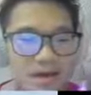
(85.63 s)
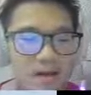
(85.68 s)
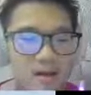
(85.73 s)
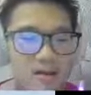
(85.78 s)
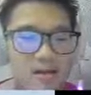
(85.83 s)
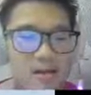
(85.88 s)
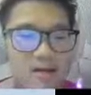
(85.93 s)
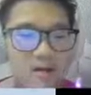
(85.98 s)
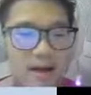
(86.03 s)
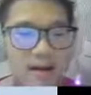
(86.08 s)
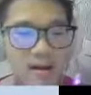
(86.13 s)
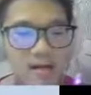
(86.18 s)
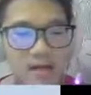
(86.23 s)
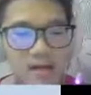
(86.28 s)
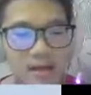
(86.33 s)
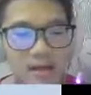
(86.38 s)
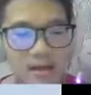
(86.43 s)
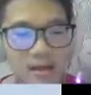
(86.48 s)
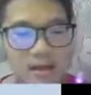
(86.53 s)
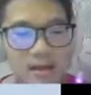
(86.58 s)
So
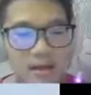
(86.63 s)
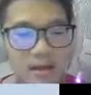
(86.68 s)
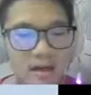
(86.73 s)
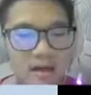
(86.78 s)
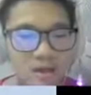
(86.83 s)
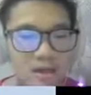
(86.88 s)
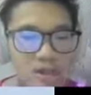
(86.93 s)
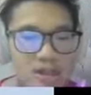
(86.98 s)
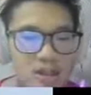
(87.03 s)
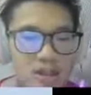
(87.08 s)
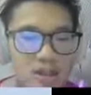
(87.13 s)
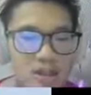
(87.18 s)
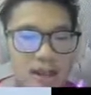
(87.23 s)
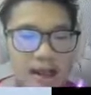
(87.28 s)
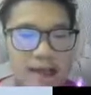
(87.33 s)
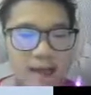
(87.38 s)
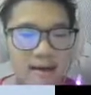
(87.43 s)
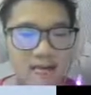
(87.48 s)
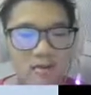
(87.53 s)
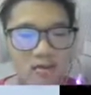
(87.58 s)
currently the digital
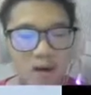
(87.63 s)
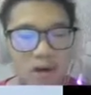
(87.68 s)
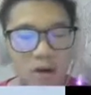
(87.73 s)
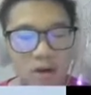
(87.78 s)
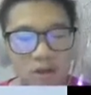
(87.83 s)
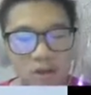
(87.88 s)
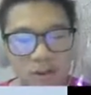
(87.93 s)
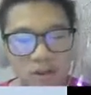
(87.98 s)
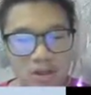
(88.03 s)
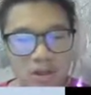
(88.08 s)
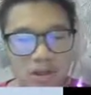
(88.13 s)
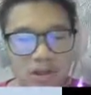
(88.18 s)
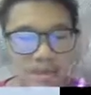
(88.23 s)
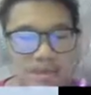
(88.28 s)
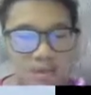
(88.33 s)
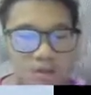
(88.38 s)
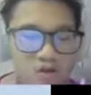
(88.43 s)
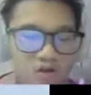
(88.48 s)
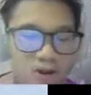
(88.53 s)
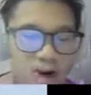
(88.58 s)
light and automation is a
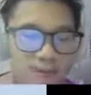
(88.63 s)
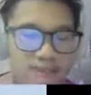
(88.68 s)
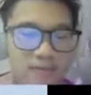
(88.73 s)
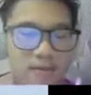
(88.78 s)
trend.